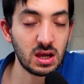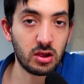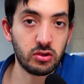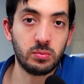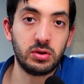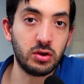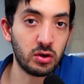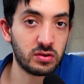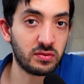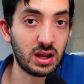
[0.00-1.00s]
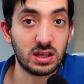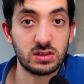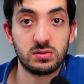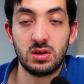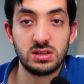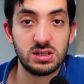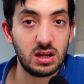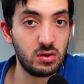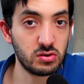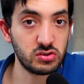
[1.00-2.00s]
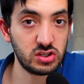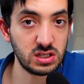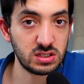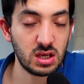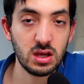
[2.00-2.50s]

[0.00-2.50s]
and you'll be notified as soon as it launches.